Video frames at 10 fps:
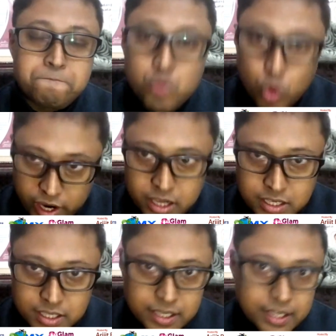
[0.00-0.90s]
work,
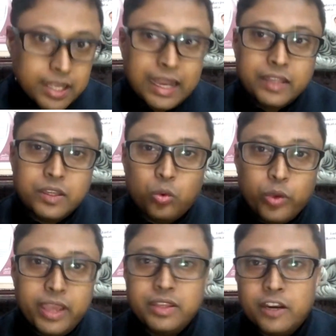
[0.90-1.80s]
and the
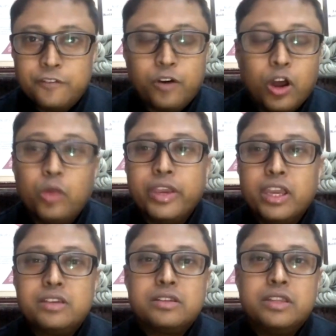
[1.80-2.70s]
way they are following
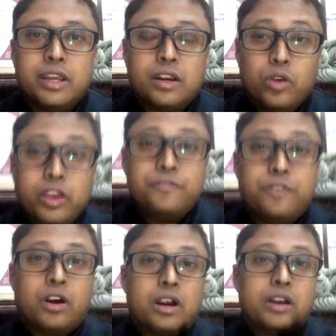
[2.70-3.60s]
it, they are going
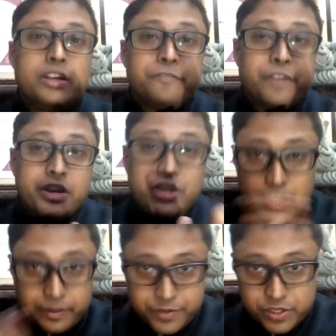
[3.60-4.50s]
for different
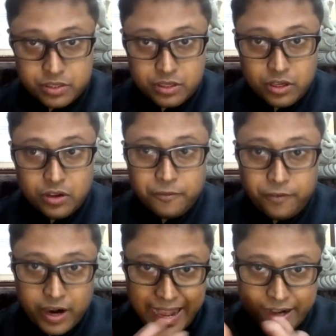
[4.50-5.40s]
shifts
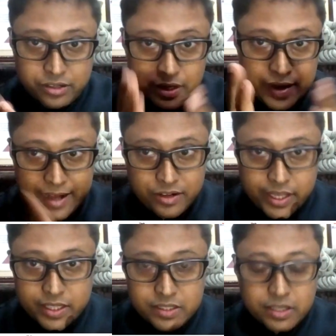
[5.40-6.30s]
for actor and
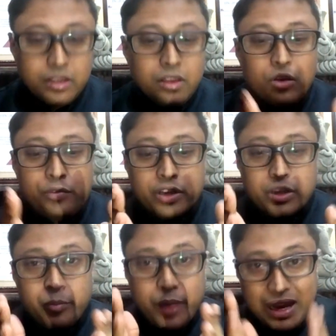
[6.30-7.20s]
actress. For
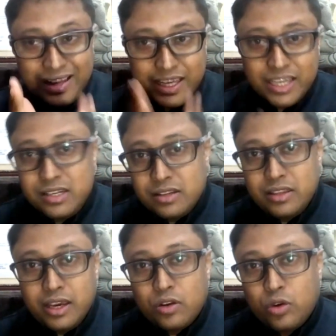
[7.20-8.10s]
the main lead,
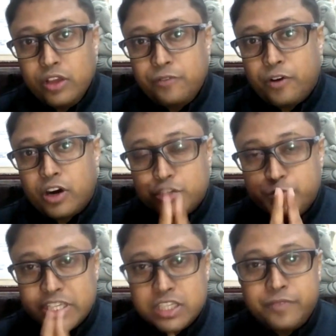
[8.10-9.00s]
they are going for
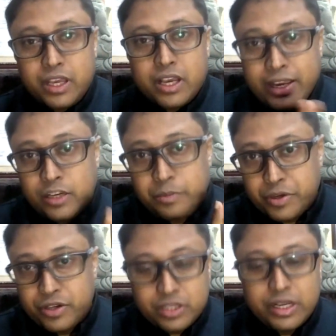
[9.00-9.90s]
specific kind of
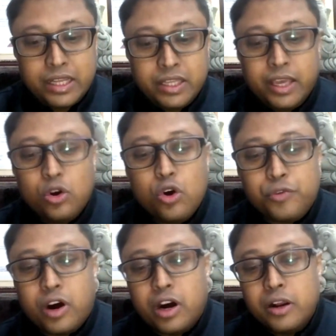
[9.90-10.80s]
person, and they go
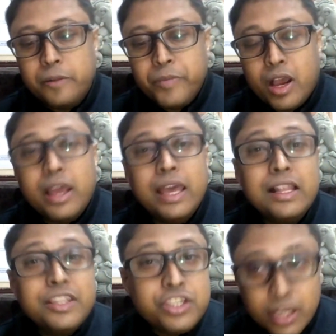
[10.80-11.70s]
for a
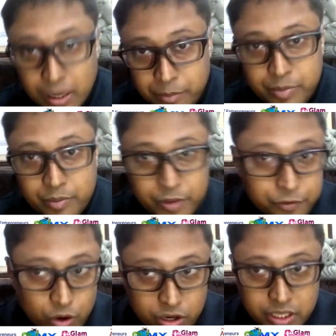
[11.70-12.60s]
health checkup
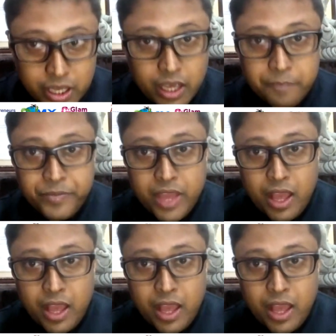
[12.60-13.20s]
before they